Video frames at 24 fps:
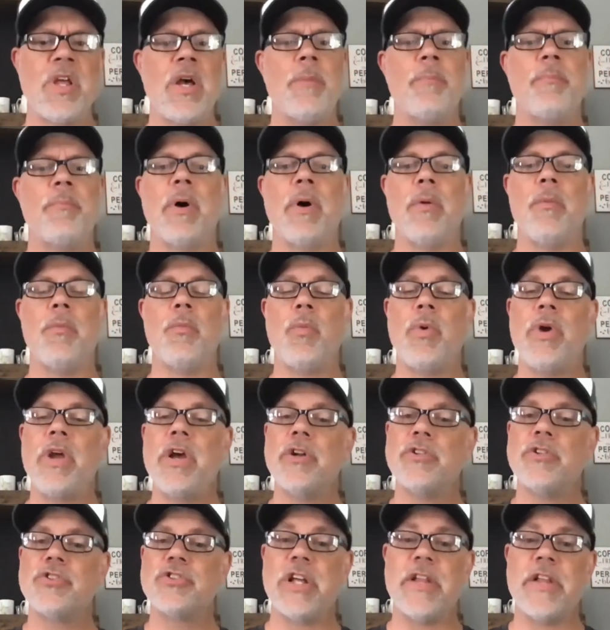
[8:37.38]
but we
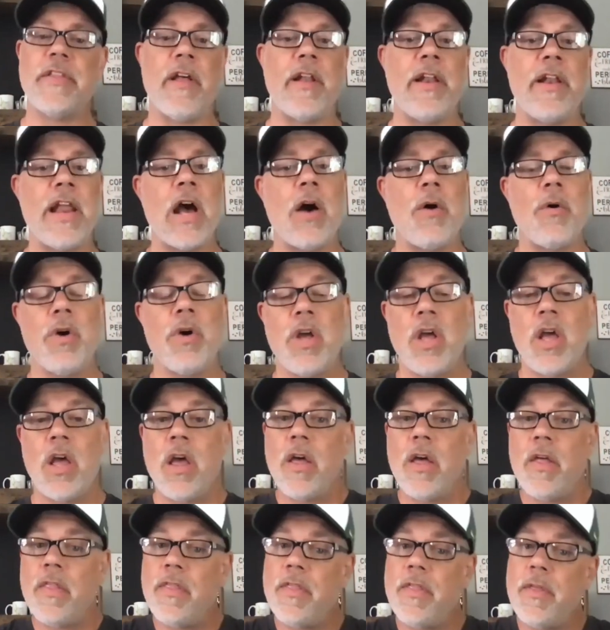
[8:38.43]
understand that now
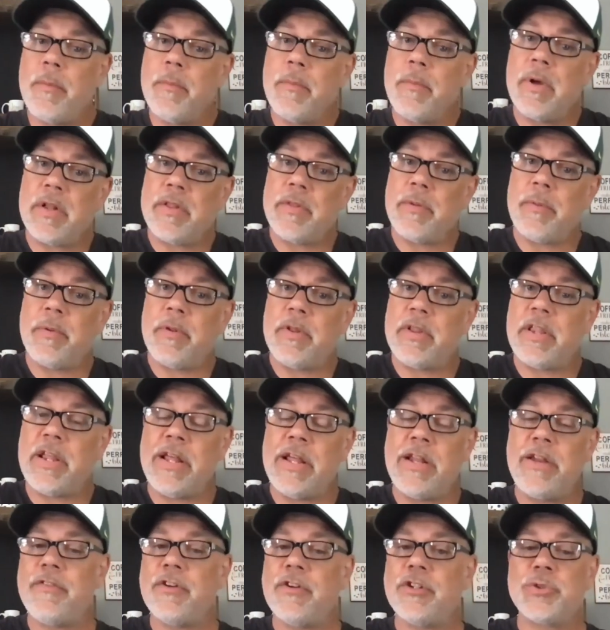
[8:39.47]
the the, the
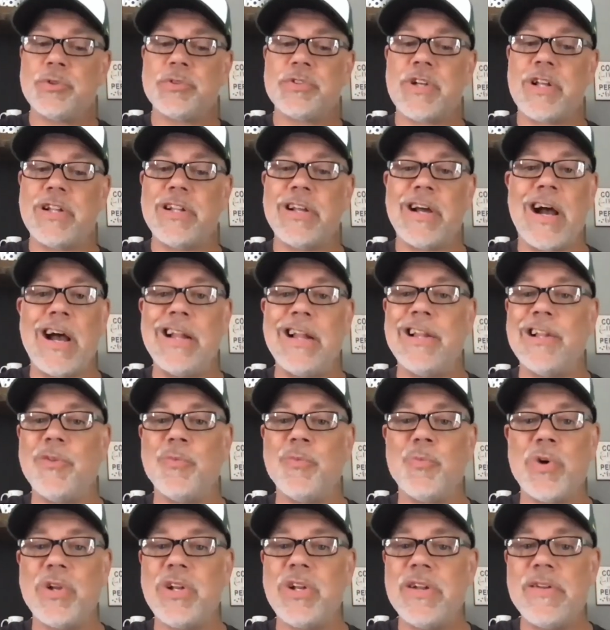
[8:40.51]
individuals on the island
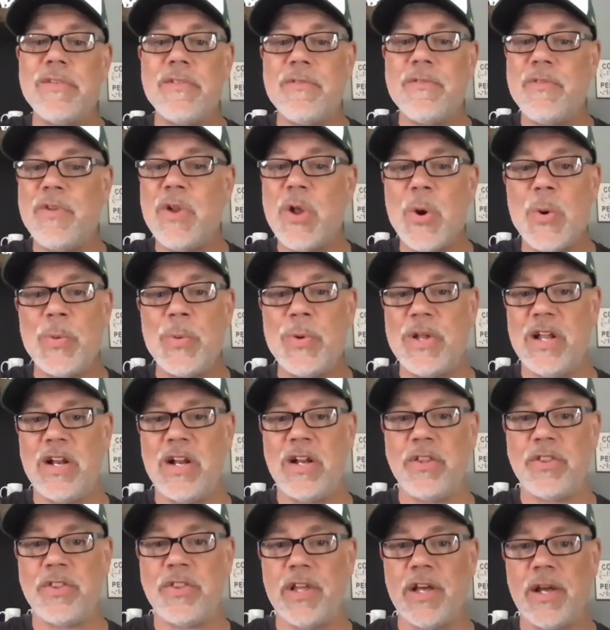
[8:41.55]
wouldn't have known
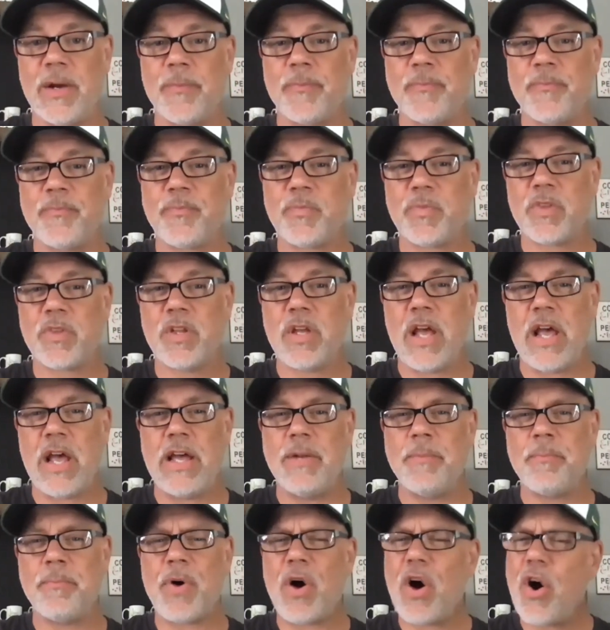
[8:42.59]
anything
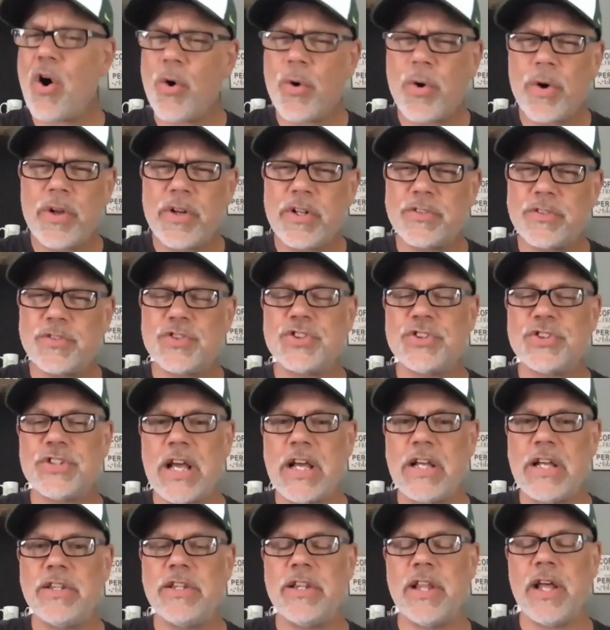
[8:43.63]
and paul could have
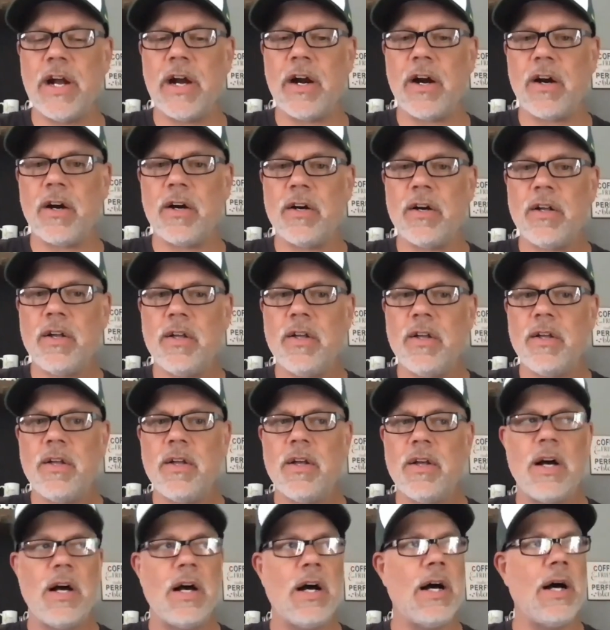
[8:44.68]
stayed there
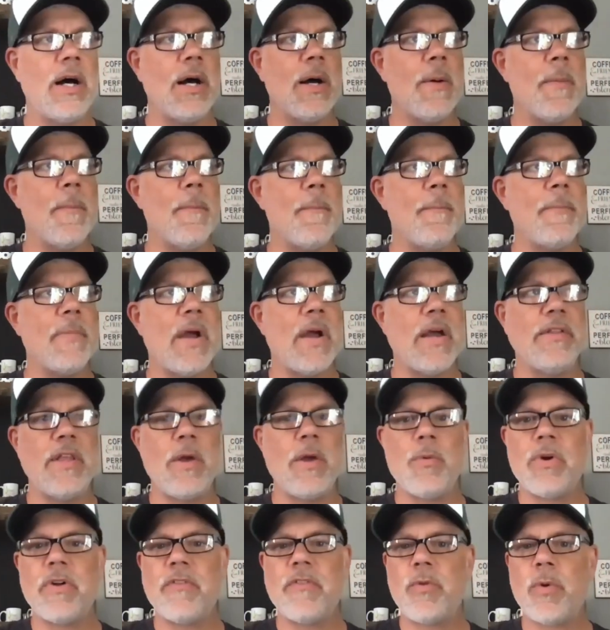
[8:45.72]
um, and they
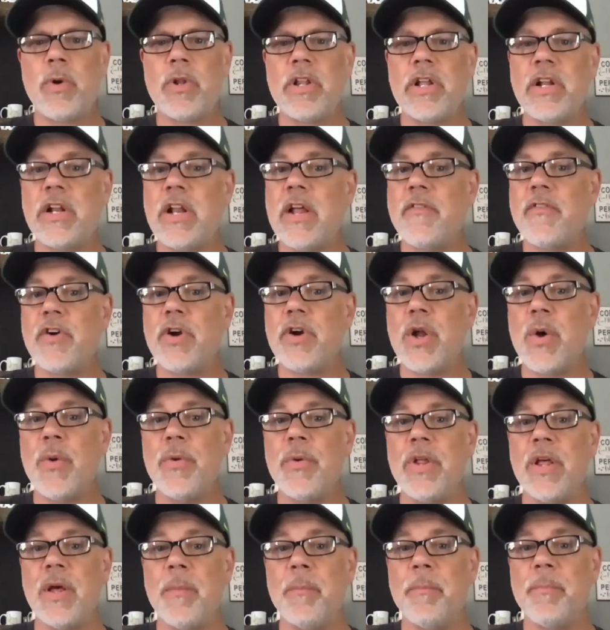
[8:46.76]
would have really never known
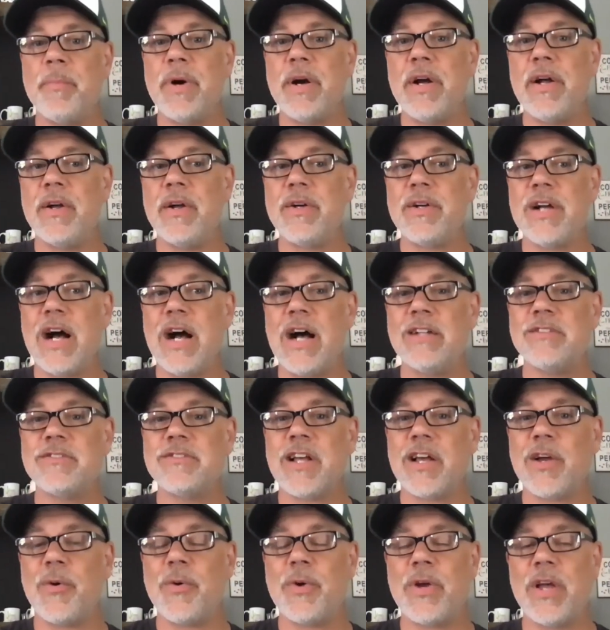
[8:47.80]
him but god's
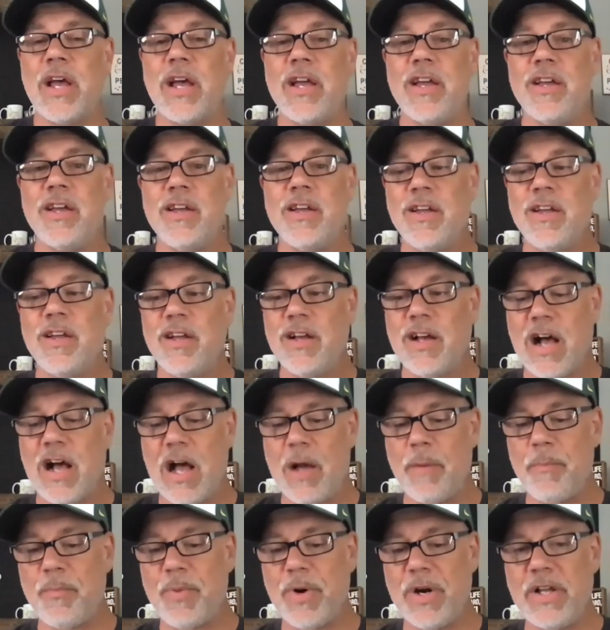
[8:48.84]
like okay
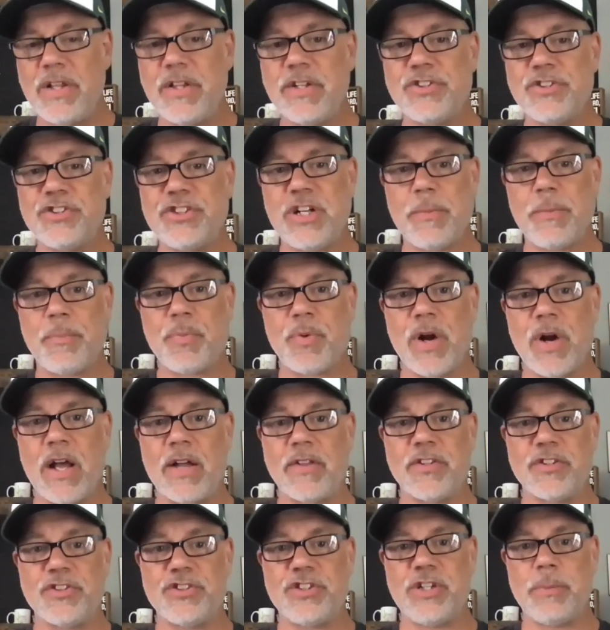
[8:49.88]
i'm bringing the shipwreck
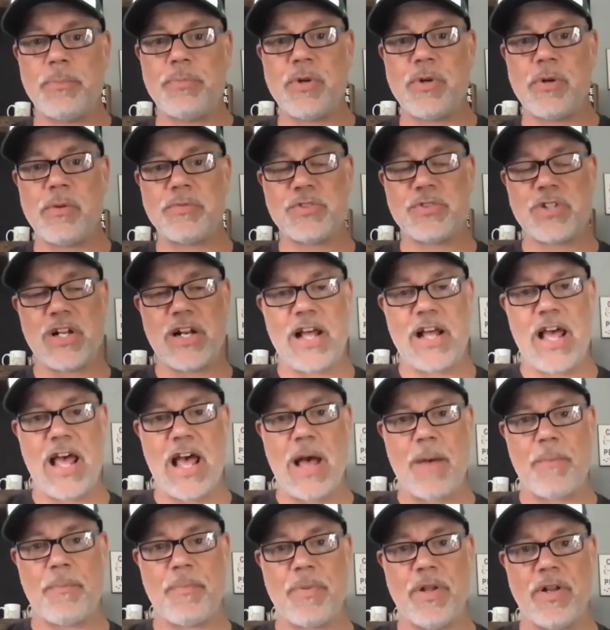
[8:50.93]
the shipwreck's going to
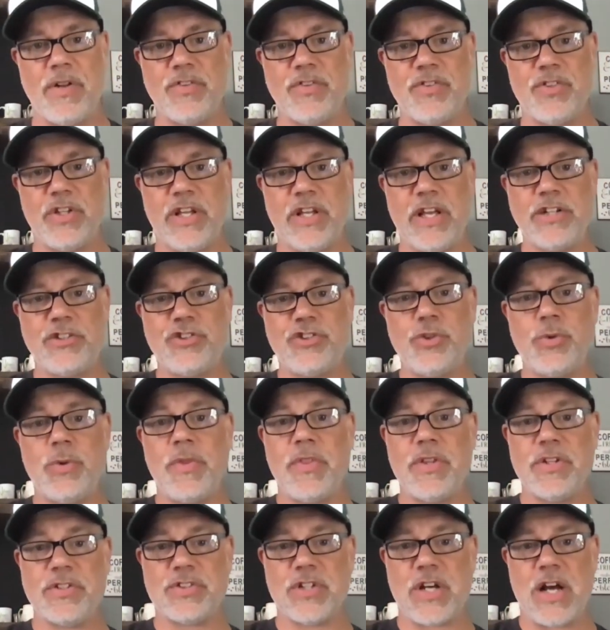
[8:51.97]
happen to get you to
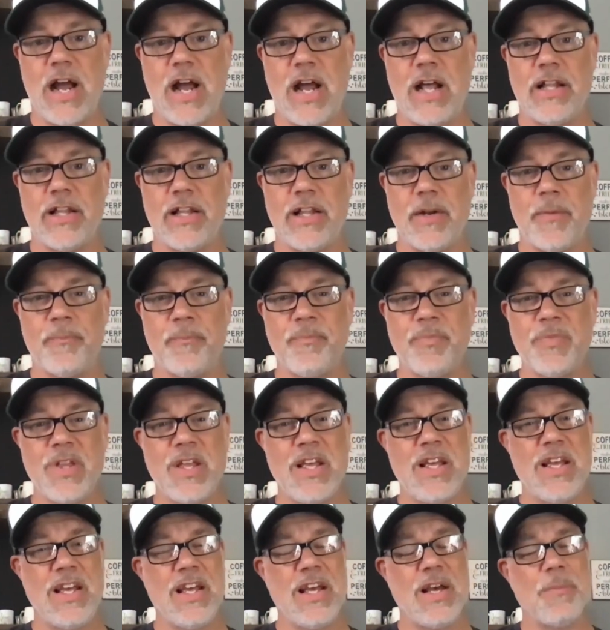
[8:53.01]
this island
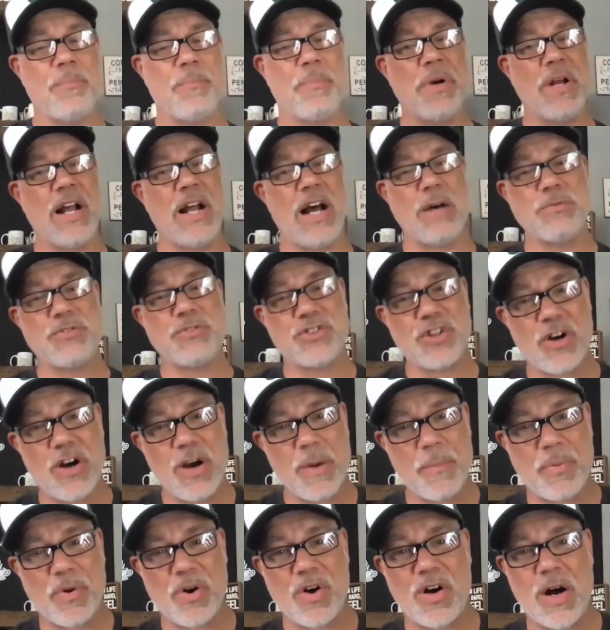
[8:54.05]
but I'm sorry,
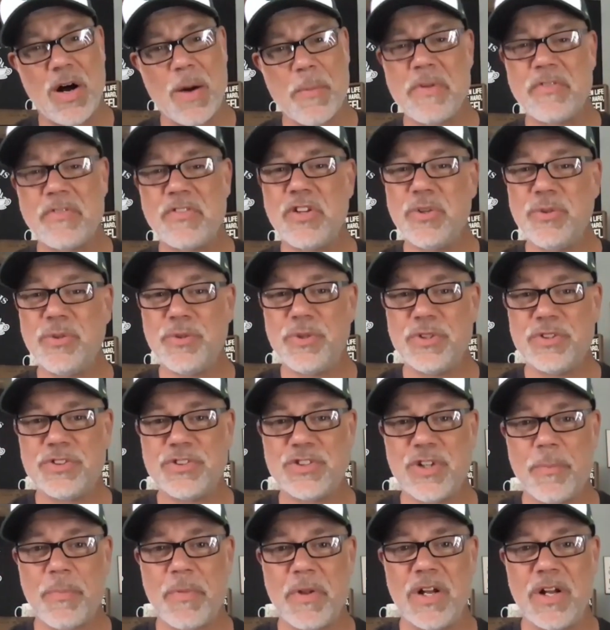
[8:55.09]
Paul, I'm going to have to do
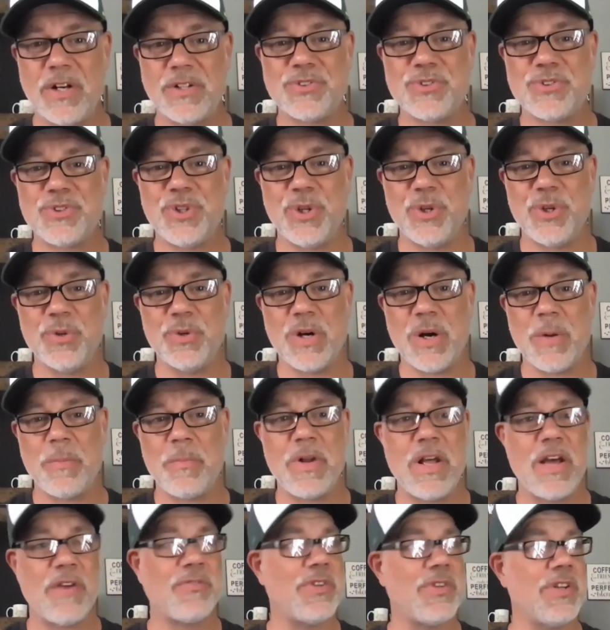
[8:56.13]
something else to you. I'm going
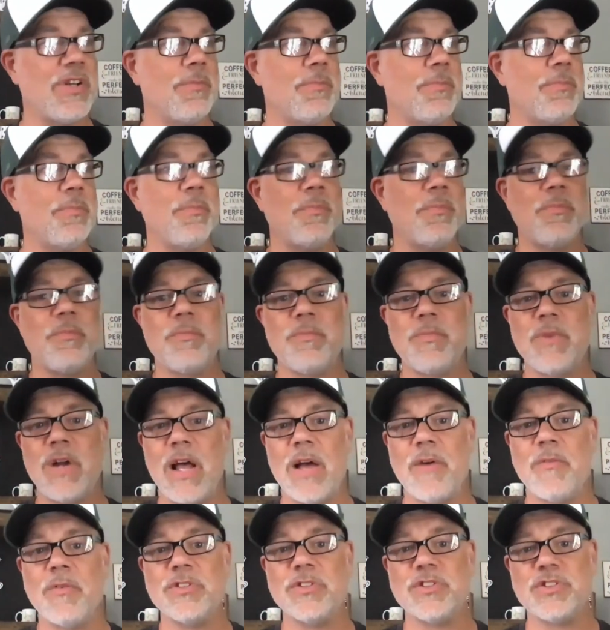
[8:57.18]
to have to
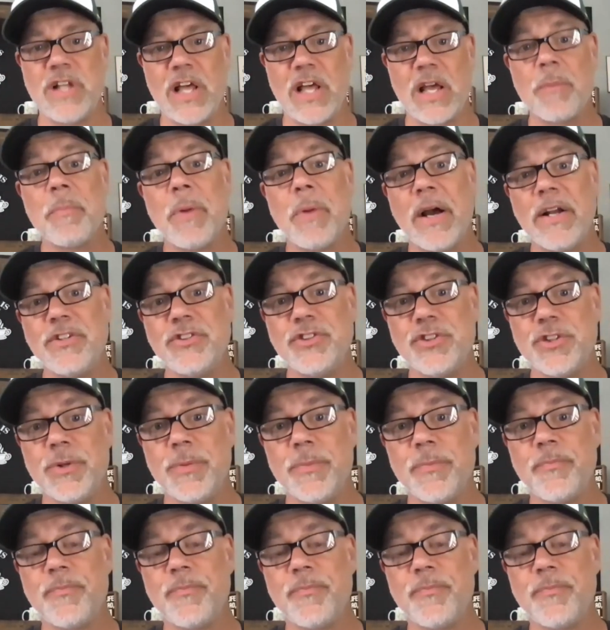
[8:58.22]
have a snake bite you.